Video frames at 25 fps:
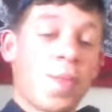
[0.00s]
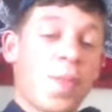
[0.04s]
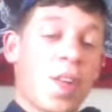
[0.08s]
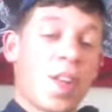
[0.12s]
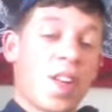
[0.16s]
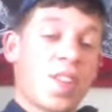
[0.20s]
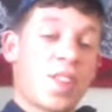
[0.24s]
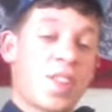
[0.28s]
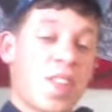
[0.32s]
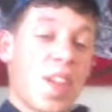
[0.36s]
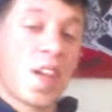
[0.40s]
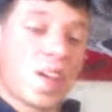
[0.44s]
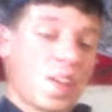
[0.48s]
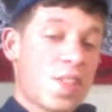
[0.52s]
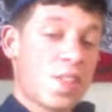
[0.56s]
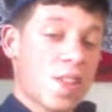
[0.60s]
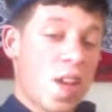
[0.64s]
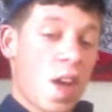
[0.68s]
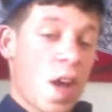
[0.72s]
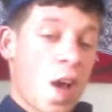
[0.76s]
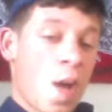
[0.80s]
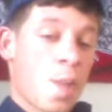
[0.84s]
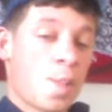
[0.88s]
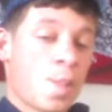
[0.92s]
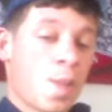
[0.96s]
I'm in a tank
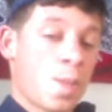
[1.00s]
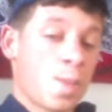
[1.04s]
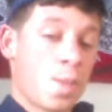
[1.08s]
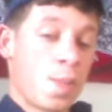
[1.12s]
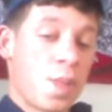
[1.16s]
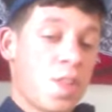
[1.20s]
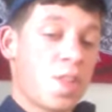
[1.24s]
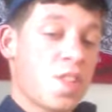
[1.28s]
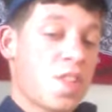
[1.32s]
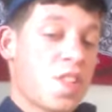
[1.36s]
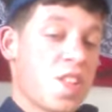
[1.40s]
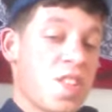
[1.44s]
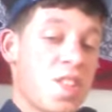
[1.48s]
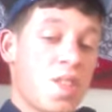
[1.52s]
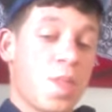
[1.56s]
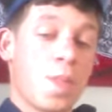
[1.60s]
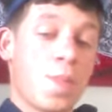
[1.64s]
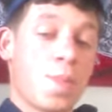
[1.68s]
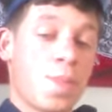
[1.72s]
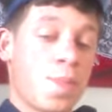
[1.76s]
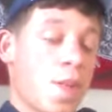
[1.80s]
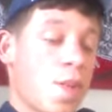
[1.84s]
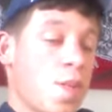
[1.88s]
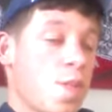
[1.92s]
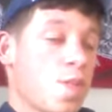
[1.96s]
top and blue jeans
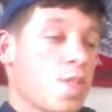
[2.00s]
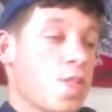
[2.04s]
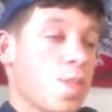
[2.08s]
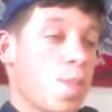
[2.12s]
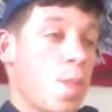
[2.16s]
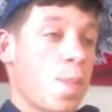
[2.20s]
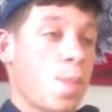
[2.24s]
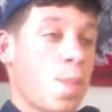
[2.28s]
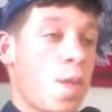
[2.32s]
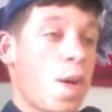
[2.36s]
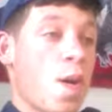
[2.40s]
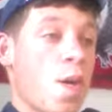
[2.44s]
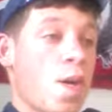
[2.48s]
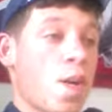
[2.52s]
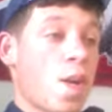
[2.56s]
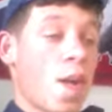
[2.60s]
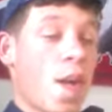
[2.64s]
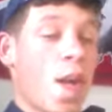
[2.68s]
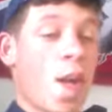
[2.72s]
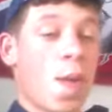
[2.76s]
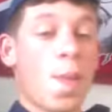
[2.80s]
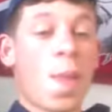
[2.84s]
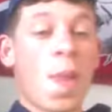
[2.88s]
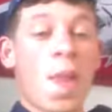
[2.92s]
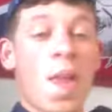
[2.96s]
and boots and my ball
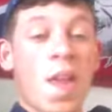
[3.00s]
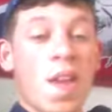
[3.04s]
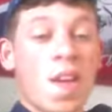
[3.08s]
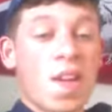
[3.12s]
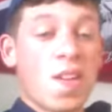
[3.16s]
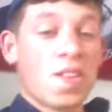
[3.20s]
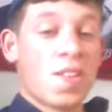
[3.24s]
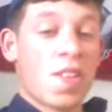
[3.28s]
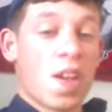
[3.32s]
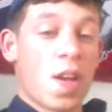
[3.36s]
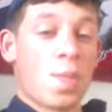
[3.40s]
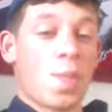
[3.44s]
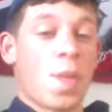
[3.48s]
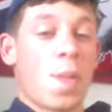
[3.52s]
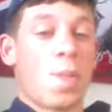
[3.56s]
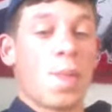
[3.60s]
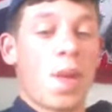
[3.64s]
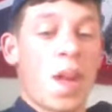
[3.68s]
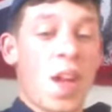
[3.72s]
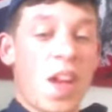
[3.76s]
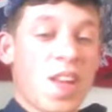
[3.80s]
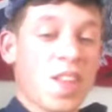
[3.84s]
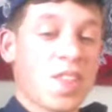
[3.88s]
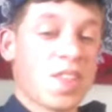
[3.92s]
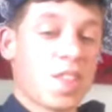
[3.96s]
cap. take my
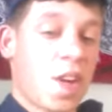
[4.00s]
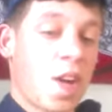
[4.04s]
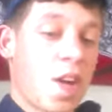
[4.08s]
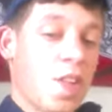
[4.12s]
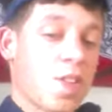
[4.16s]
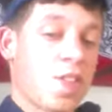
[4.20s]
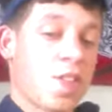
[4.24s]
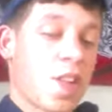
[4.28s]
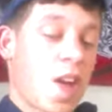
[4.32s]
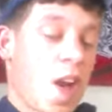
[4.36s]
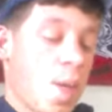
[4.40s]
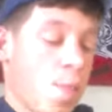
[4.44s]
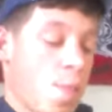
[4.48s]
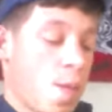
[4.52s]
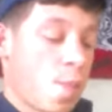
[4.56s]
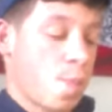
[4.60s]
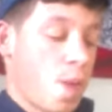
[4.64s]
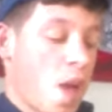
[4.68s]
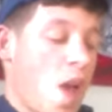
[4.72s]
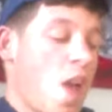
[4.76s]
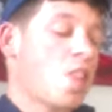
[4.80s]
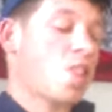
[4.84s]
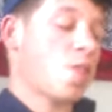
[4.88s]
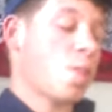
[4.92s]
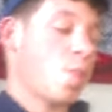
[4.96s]
pants off, so now I'm in
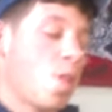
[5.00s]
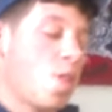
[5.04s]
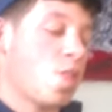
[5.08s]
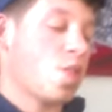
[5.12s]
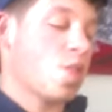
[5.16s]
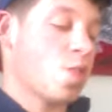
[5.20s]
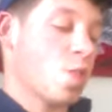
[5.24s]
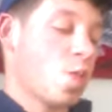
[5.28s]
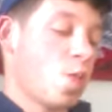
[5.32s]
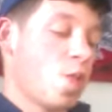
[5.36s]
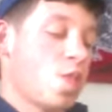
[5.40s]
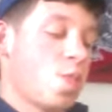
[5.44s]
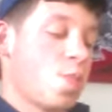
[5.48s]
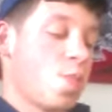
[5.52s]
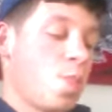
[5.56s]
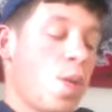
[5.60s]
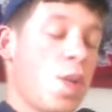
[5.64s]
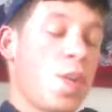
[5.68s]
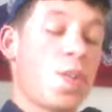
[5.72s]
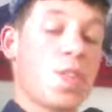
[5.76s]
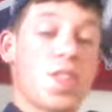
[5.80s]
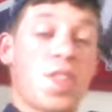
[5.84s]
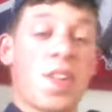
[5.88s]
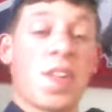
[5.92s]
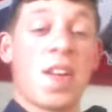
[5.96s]
basketball shorts,
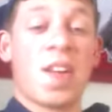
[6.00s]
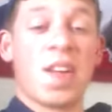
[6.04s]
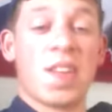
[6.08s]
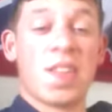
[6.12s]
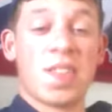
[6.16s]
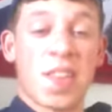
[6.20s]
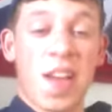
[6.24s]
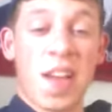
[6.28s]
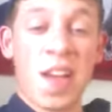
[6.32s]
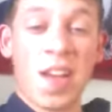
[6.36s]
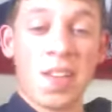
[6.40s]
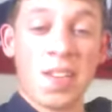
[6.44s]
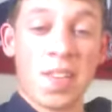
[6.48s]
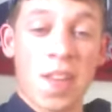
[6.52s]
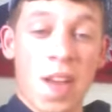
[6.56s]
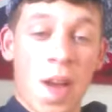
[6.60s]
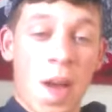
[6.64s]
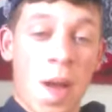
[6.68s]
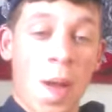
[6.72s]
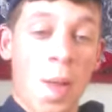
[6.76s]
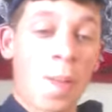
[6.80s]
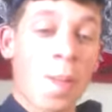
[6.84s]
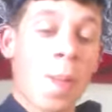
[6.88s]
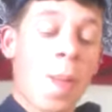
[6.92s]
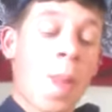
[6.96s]
boots, and a tank
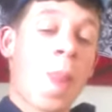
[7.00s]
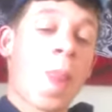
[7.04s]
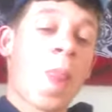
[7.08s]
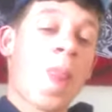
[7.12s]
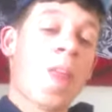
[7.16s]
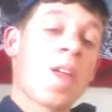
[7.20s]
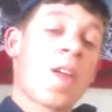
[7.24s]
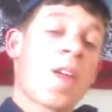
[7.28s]
top.